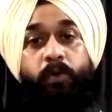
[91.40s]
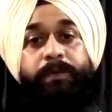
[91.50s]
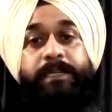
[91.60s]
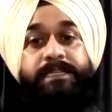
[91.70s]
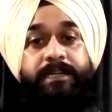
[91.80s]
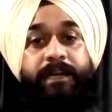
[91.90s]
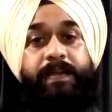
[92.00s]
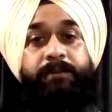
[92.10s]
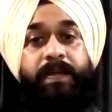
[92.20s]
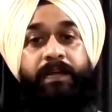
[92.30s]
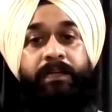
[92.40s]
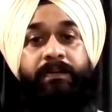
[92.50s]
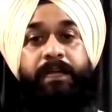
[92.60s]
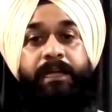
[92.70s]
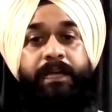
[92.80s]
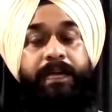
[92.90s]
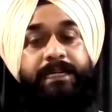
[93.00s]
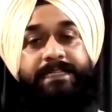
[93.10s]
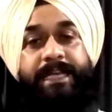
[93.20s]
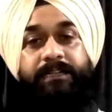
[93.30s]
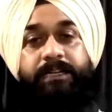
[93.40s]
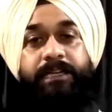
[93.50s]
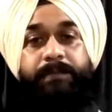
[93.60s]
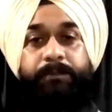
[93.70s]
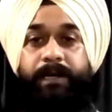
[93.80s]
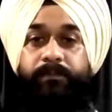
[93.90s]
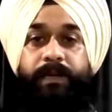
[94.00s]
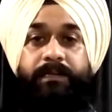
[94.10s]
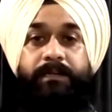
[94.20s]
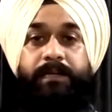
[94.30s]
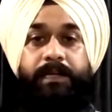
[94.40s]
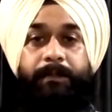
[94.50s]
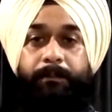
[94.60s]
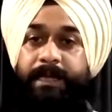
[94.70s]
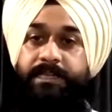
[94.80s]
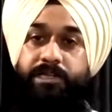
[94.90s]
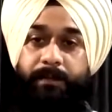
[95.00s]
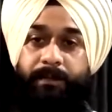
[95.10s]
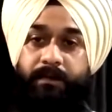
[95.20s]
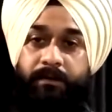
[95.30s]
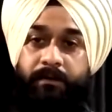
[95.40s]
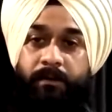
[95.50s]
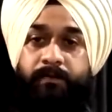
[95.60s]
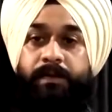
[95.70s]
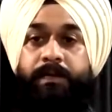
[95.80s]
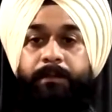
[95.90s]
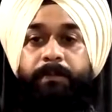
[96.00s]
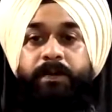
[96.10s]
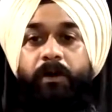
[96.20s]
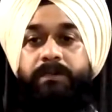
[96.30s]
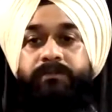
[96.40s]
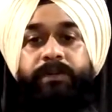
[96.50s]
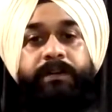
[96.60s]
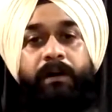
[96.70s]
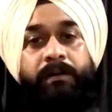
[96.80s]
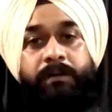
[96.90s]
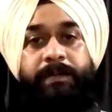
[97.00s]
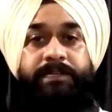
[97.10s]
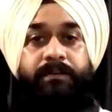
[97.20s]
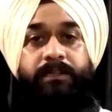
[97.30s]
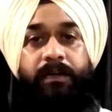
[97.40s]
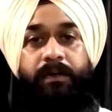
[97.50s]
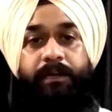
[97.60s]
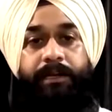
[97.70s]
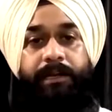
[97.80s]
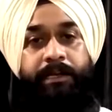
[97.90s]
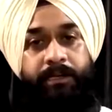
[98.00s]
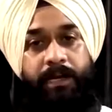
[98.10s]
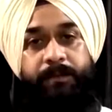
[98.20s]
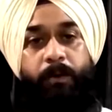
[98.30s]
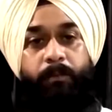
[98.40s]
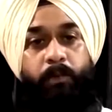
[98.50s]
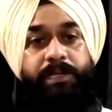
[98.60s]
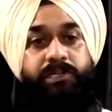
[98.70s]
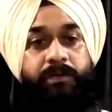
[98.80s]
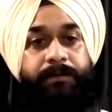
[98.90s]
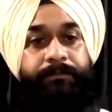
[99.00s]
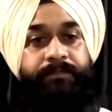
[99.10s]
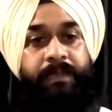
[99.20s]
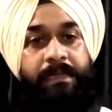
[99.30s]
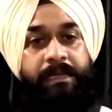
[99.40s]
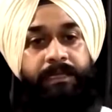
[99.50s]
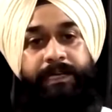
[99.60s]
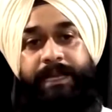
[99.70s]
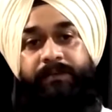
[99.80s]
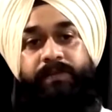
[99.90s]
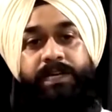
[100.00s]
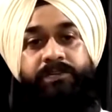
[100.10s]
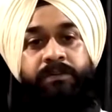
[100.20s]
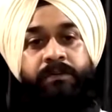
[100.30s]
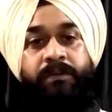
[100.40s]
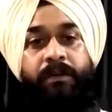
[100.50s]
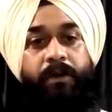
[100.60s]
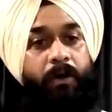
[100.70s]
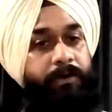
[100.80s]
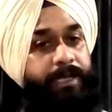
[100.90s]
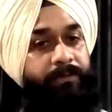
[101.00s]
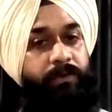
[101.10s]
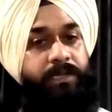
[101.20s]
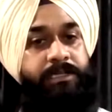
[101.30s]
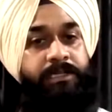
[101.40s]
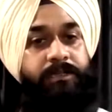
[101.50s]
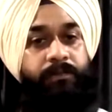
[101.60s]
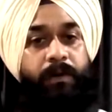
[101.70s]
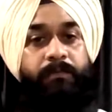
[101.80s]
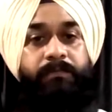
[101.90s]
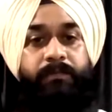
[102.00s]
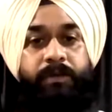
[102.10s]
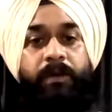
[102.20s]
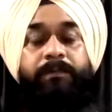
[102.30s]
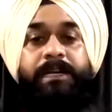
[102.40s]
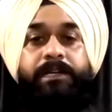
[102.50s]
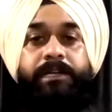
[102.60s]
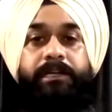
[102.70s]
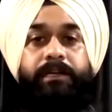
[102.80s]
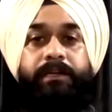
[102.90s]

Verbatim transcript: to be described an exactly perfect bell-shaped curve because we can't measure the entire population. The deviation or divergence from normality